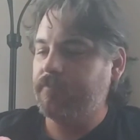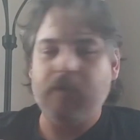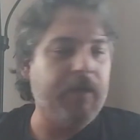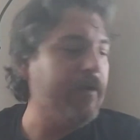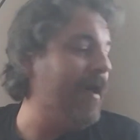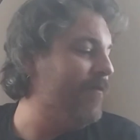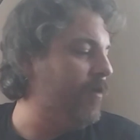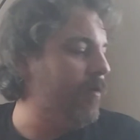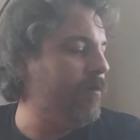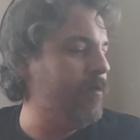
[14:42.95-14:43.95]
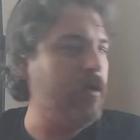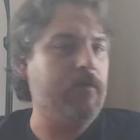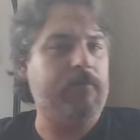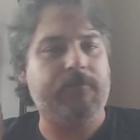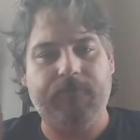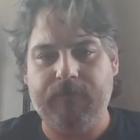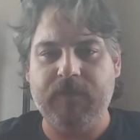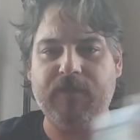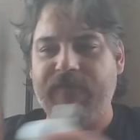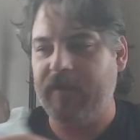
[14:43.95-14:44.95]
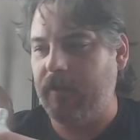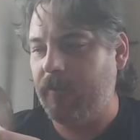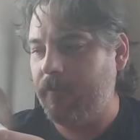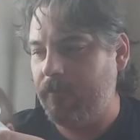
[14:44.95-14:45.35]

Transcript: What are you after? Oh, it's over here.